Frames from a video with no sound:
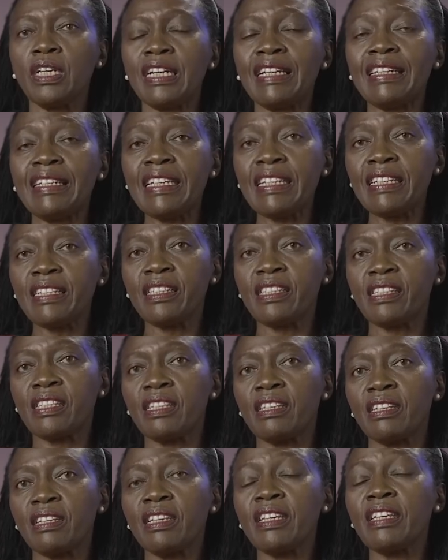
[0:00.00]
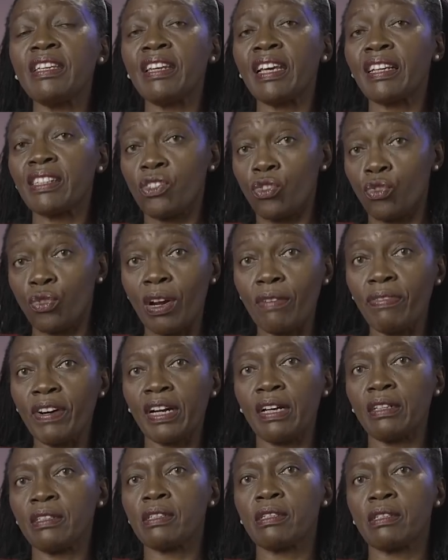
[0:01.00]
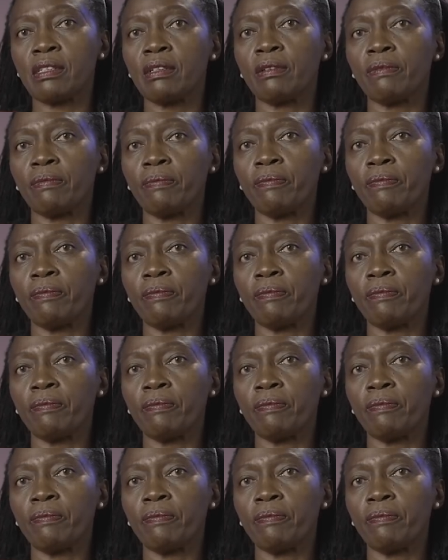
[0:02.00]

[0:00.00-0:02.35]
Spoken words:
leads in extravagance.